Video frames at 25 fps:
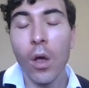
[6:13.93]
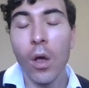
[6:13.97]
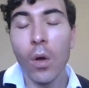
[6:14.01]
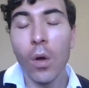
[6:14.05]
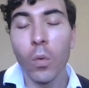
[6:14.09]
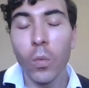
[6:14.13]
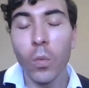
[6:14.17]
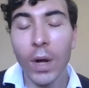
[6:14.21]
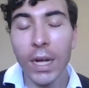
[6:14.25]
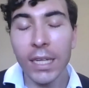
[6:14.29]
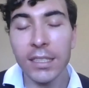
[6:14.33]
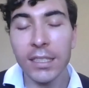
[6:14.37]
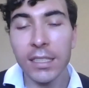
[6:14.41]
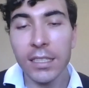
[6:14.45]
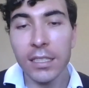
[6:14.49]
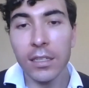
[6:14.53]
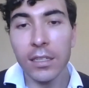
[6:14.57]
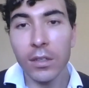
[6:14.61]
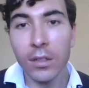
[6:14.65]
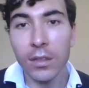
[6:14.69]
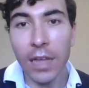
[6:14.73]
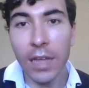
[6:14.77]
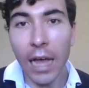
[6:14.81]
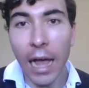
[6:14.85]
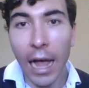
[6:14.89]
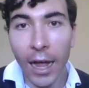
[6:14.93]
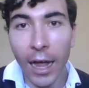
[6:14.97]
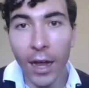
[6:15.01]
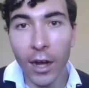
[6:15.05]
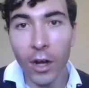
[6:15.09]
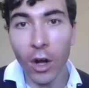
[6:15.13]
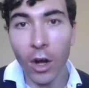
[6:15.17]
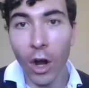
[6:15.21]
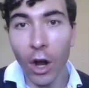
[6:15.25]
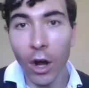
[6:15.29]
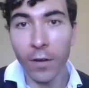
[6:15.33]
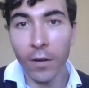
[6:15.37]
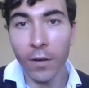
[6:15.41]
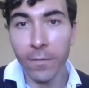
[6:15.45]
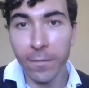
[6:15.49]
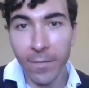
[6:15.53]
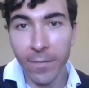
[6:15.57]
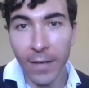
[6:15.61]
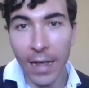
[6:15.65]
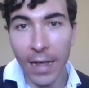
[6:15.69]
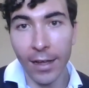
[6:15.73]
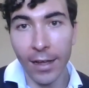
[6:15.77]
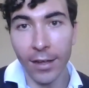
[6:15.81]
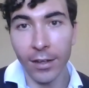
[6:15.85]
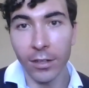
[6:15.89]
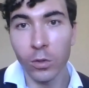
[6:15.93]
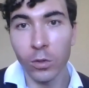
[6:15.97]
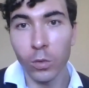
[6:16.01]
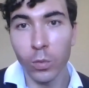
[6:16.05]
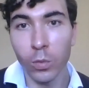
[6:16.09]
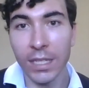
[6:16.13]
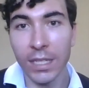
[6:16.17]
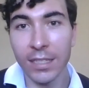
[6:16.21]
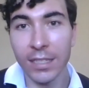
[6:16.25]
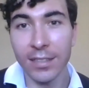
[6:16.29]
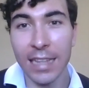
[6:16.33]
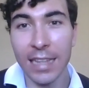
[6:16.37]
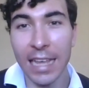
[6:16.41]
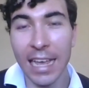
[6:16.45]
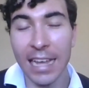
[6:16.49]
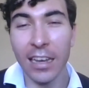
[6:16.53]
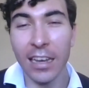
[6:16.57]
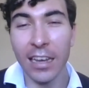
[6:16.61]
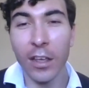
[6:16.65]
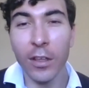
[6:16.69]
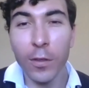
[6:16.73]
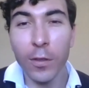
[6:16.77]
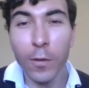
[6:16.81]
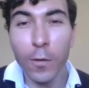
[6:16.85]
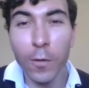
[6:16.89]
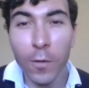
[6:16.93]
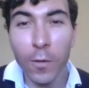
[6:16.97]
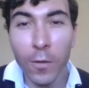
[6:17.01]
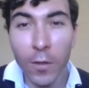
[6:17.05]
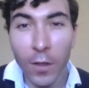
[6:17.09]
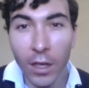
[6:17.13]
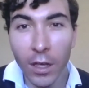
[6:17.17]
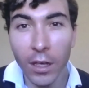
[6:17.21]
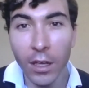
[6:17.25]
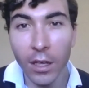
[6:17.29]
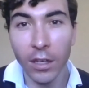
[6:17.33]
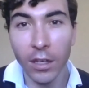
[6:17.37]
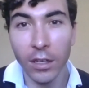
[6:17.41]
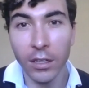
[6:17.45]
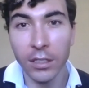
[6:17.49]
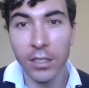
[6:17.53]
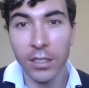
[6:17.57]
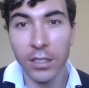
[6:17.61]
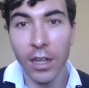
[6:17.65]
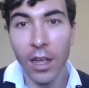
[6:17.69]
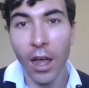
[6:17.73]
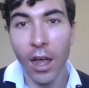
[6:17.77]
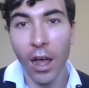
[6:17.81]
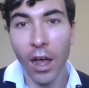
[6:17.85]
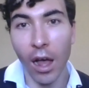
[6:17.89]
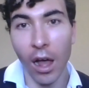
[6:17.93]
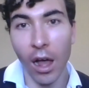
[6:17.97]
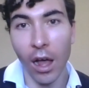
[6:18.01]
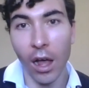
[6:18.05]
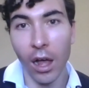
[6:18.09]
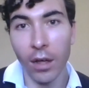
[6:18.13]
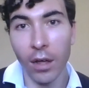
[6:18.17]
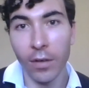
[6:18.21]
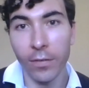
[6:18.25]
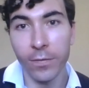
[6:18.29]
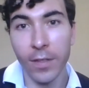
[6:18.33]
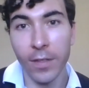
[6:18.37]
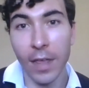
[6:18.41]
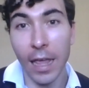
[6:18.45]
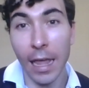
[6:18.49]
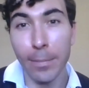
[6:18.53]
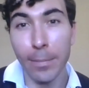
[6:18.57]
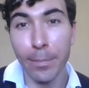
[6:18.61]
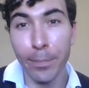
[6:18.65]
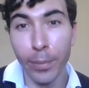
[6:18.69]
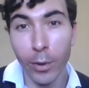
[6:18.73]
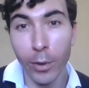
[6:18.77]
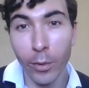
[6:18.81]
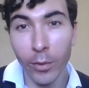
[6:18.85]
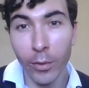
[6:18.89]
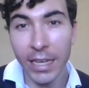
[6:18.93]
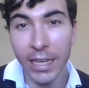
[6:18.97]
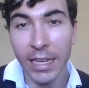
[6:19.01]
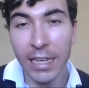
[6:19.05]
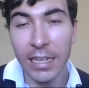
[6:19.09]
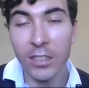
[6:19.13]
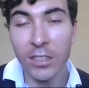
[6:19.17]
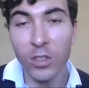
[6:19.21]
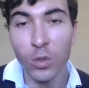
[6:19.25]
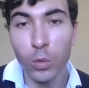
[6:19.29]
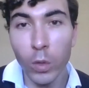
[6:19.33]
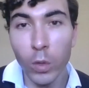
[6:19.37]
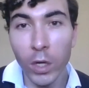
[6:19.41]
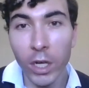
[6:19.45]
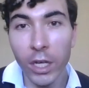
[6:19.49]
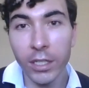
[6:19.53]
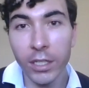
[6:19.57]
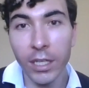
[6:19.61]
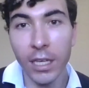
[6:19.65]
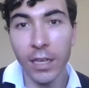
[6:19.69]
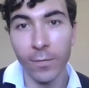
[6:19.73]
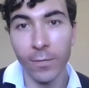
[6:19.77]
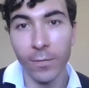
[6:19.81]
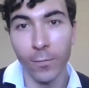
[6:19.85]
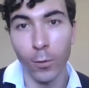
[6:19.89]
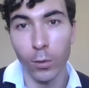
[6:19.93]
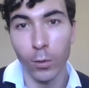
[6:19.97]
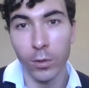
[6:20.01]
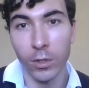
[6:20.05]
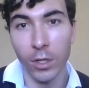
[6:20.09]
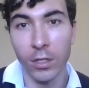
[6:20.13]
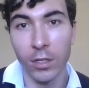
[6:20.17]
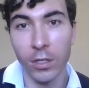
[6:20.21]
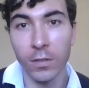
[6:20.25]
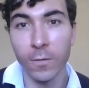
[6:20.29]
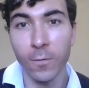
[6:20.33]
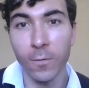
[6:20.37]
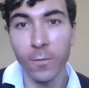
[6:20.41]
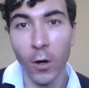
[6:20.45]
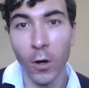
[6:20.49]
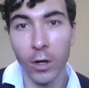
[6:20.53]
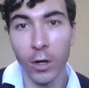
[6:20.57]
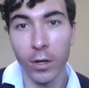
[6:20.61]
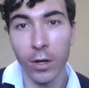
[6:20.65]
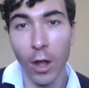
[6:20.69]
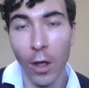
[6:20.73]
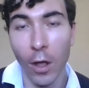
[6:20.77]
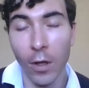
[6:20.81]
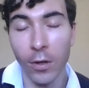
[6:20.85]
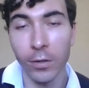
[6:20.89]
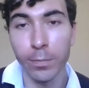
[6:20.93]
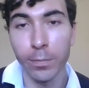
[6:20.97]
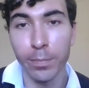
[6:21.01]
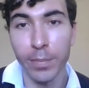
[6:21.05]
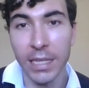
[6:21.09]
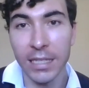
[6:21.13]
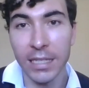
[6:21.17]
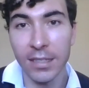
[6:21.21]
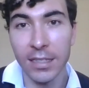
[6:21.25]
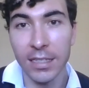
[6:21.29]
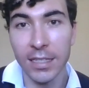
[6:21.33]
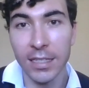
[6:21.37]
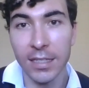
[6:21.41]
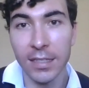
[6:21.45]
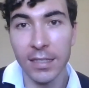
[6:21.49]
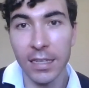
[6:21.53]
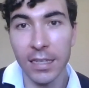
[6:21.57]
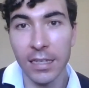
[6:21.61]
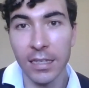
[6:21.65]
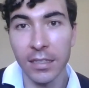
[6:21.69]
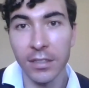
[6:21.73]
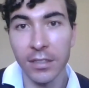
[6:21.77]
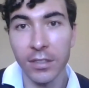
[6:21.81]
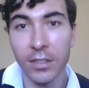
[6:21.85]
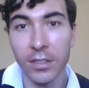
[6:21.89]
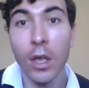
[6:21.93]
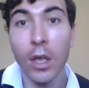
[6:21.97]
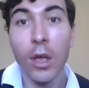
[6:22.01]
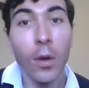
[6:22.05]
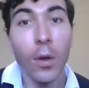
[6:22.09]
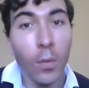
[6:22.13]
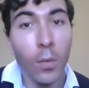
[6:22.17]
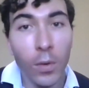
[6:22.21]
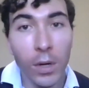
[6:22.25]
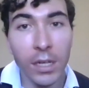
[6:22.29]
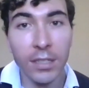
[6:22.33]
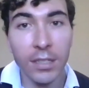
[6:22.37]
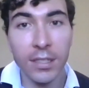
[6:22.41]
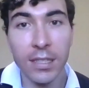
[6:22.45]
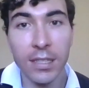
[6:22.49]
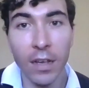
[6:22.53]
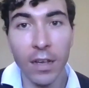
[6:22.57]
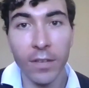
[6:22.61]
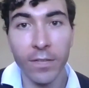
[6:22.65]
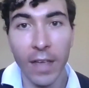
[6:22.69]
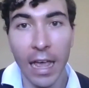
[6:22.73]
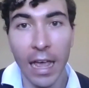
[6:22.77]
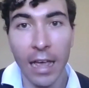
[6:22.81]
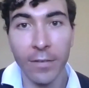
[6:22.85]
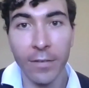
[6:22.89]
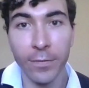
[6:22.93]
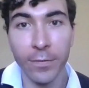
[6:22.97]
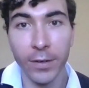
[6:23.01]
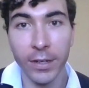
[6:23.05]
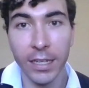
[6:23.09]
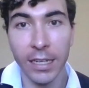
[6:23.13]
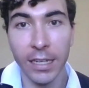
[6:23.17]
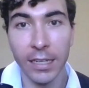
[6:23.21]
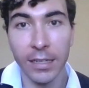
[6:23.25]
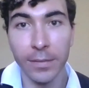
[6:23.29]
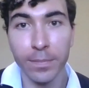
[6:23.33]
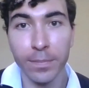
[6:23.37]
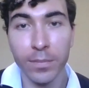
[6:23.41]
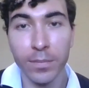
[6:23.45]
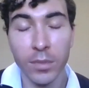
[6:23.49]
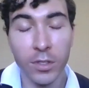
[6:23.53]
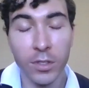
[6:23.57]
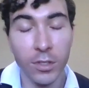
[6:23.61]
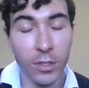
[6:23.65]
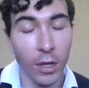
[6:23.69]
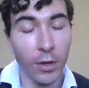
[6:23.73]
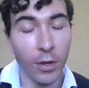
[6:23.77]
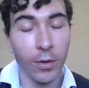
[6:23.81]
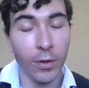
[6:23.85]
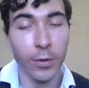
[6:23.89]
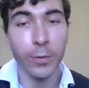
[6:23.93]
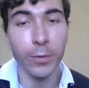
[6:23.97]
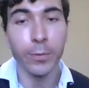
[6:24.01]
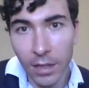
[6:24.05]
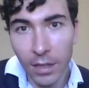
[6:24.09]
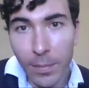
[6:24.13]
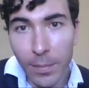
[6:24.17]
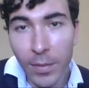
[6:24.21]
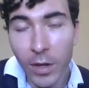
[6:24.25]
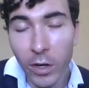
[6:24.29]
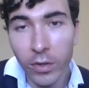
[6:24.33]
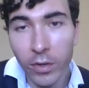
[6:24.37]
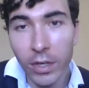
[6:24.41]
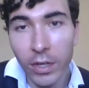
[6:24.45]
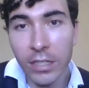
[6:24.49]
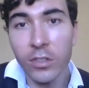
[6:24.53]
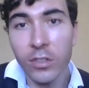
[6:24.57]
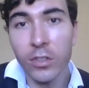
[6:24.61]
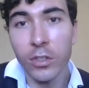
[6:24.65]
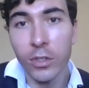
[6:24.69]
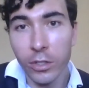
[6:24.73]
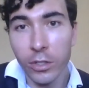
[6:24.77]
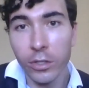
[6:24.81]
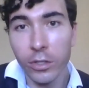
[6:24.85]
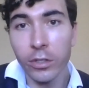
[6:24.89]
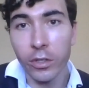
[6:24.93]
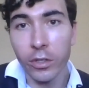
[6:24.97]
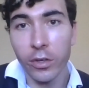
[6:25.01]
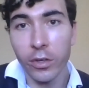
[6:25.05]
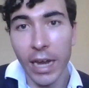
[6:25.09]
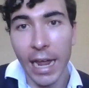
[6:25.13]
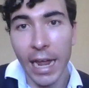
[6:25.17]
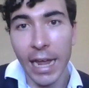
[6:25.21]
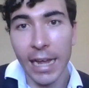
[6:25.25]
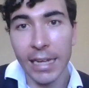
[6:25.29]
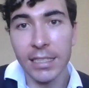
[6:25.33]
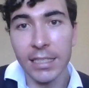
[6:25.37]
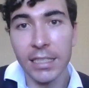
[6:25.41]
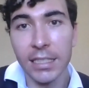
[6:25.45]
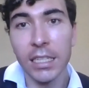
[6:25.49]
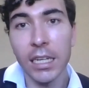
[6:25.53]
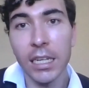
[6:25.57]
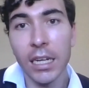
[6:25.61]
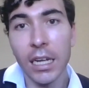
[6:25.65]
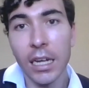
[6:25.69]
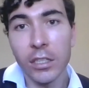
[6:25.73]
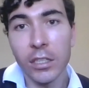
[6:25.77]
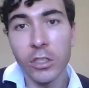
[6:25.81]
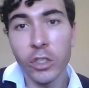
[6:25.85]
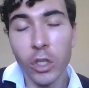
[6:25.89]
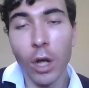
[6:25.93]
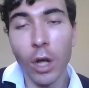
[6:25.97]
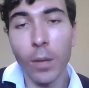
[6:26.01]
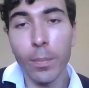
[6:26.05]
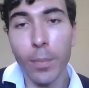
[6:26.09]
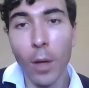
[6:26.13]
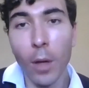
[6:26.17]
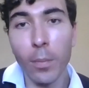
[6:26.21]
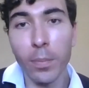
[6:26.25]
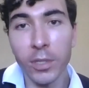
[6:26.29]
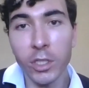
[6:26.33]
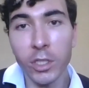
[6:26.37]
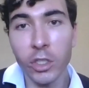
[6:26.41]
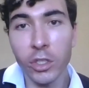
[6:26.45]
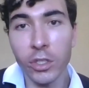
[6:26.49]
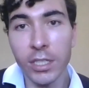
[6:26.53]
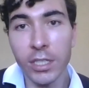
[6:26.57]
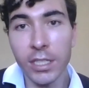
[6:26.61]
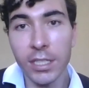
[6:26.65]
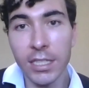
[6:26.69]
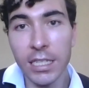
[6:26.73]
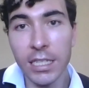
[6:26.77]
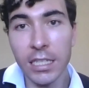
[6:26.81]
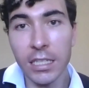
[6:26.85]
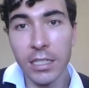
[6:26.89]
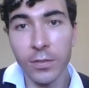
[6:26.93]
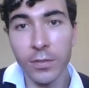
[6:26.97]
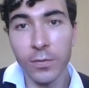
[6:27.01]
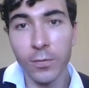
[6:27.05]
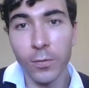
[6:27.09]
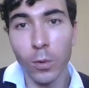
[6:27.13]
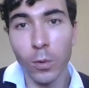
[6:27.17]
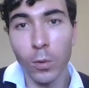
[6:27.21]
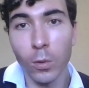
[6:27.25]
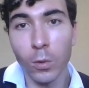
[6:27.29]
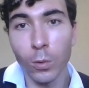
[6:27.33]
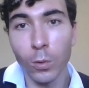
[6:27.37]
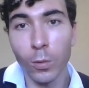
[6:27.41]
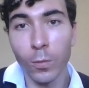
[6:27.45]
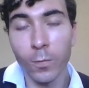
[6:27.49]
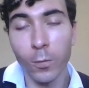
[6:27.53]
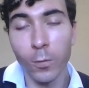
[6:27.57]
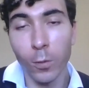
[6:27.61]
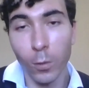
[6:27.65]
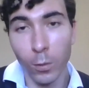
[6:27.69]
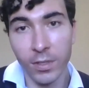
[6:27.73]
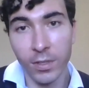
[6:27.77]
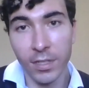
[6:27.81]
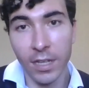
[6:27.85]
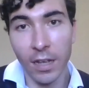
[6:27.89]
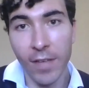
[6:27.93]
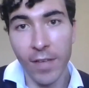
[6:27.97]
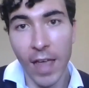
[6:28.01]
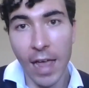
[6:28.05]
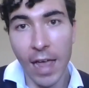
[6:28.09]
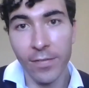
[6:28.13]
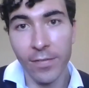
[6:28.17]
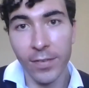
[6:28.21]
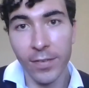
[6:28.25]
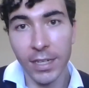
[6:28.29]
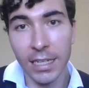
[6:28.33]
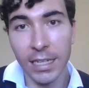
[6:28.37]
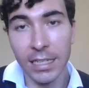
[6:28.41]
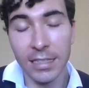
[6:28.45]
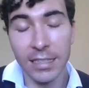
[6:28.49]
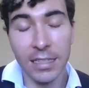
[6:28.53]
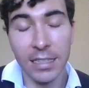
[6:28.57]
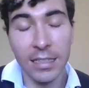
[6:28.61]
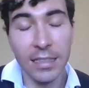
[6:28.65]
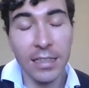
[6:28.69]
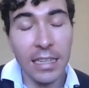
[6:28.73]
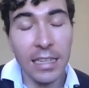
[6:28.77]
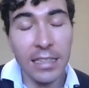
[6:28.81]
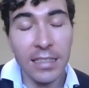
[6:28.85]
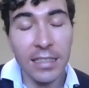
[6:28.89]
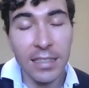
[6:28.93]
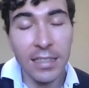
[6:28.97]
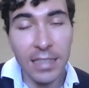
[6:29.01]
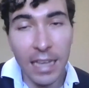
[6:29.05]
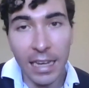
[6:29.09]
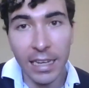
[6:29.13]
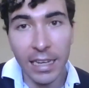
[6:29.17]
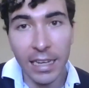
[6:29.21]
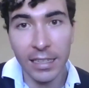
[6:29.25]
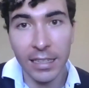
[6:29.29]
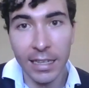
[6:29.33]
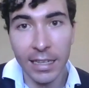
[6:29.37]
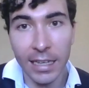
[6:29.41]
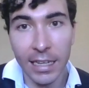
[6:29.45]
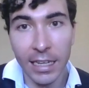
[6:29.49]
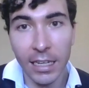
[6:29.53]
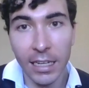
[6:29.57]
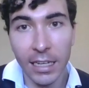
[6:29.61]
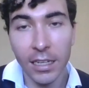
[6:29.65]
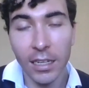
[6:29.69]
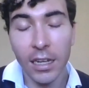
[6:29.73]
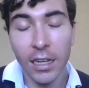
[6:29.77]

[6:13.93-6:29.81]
what the IRR found was that a third of the employees working for those foreign-owned businesses were South African. So immigrants do create job opportunities for South Africans. Then secondly,